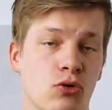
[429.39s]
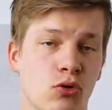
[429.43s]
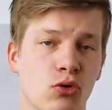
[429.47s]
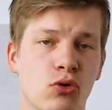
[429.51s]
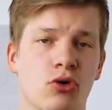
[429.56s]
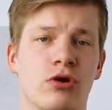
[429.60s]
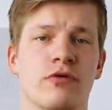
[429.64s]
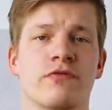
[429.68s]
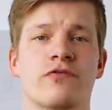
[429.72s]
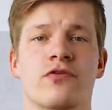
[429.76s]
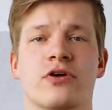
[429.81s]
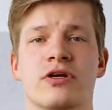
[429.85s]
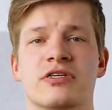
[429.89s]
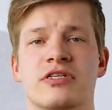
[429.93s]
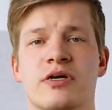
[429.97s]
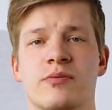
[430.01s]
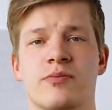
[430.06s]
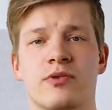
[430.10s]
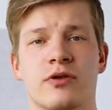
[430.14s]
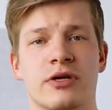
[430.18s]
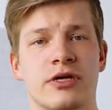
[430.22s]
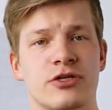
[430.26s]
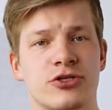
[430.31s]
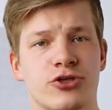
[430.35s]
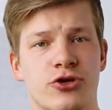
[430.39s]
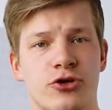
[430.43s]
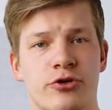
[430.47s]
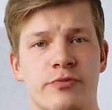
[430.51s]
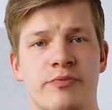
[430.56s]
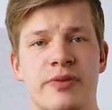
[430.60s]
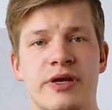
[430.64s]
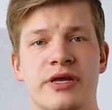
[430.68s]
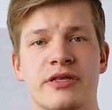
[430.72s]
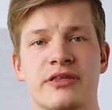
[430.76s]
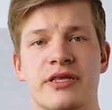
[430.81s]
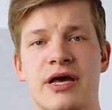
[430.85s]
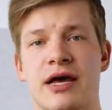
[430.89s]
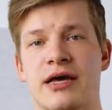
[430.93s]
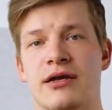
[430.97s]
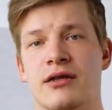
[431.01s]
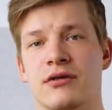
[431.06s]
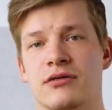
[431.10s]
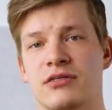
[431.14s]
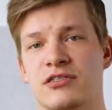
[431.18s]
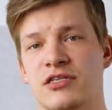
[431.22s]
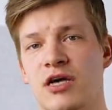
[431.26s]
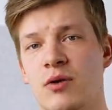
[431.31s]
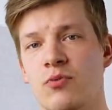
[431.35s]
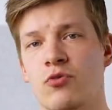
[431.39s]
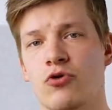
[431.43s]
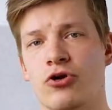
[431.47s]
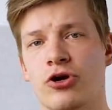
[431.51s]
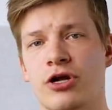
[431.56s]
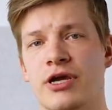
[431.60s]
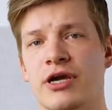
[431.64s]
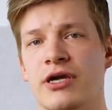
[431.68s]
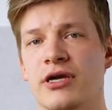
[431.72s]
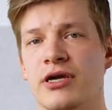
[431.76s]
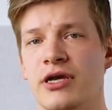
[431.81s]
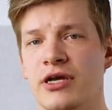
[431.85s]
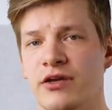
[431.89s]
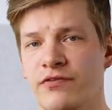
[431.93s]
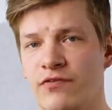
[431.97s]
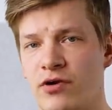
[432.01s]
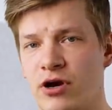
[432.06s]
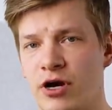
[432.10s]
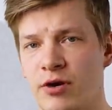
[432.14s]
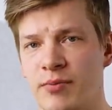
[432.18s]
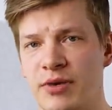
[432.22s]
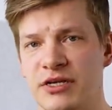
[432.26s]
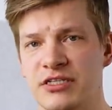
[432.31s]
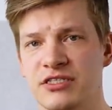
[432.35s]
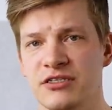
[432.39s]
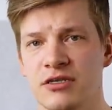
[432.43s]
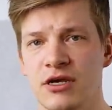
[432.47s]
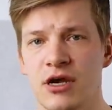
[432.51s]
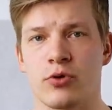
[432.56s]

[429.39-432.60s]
Or, for example, it could be that some working environments